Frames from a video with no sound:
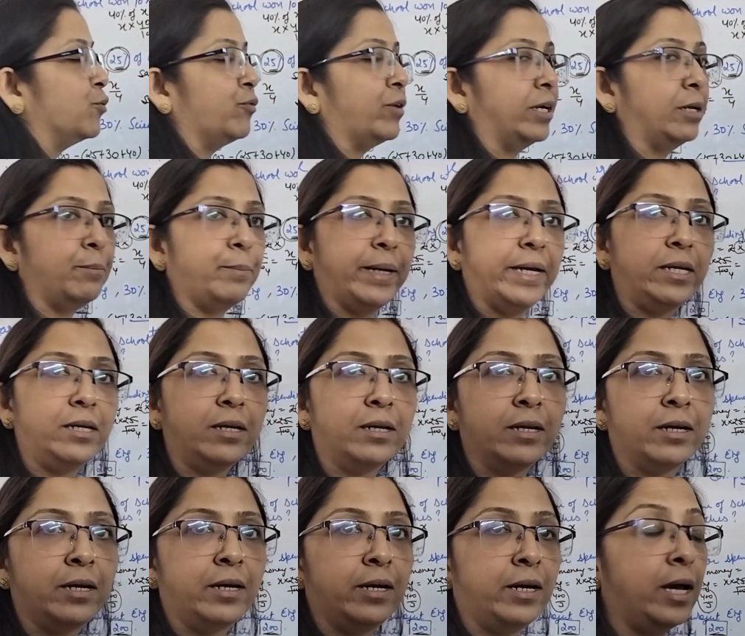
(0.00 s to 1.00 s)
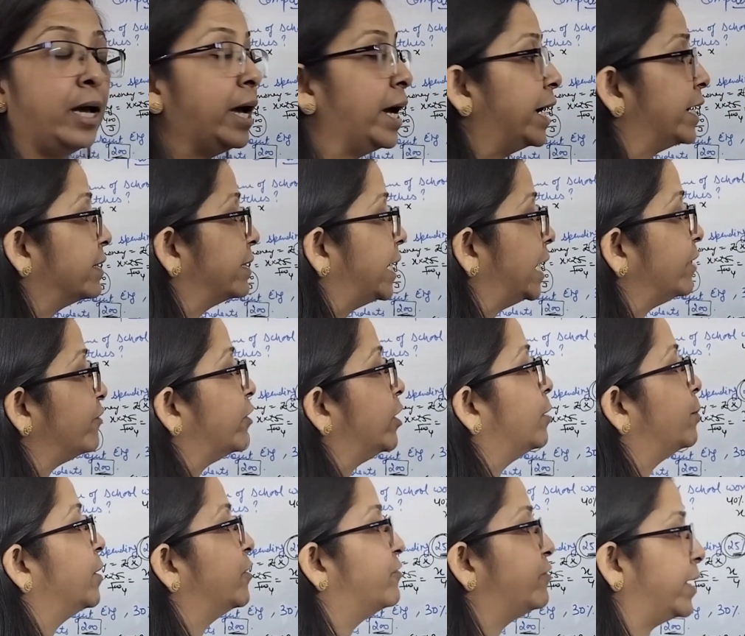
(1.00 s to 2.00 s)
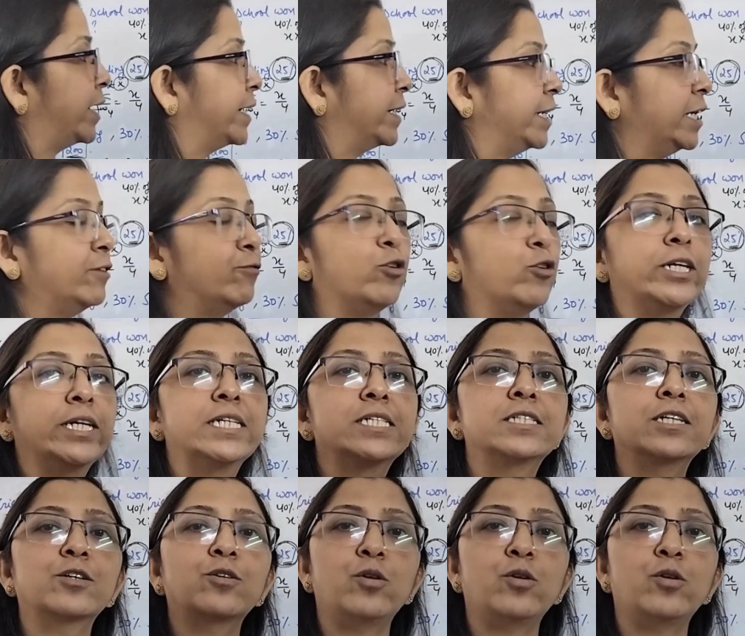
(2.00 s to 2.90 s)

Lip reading: of 1 pen, and then we'll be finding what is the